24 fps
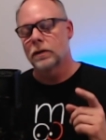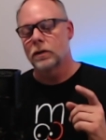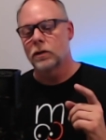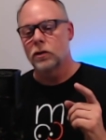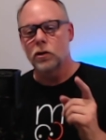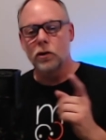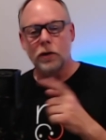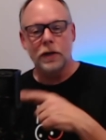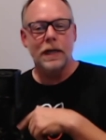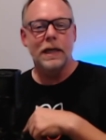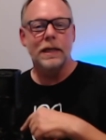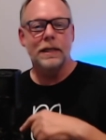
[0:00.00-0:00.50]

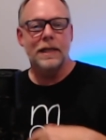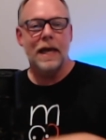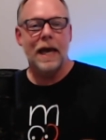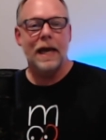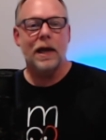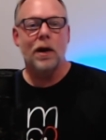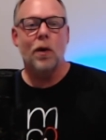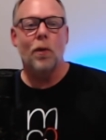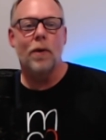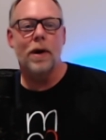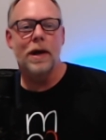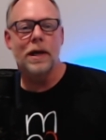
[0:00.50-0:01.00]
Your key
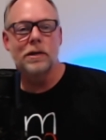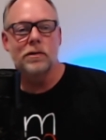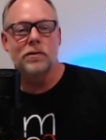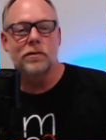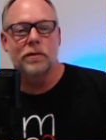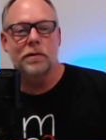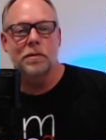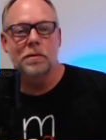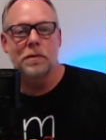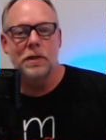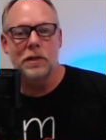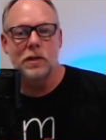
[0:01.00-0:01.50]
takeaways
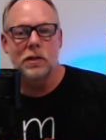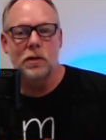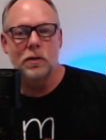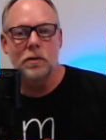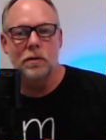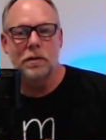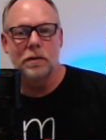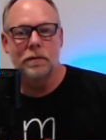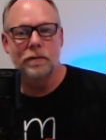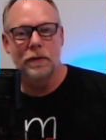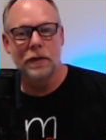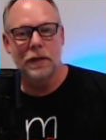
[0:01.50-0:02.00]
from this
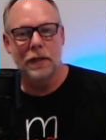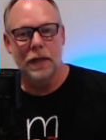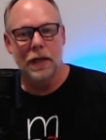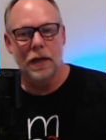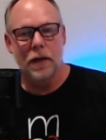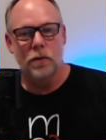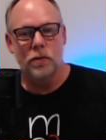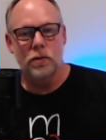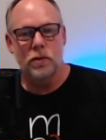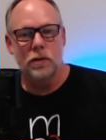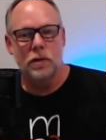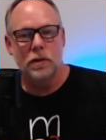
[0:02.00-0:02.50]
YouTube
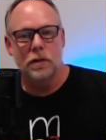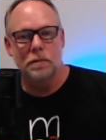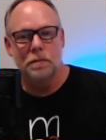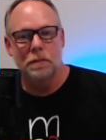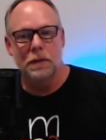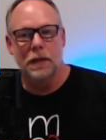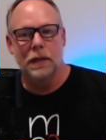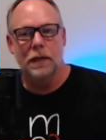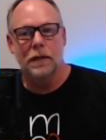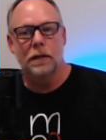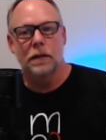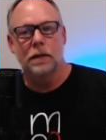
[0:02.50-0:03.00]
video should
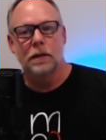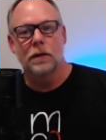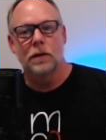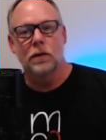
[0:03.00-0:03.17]
be: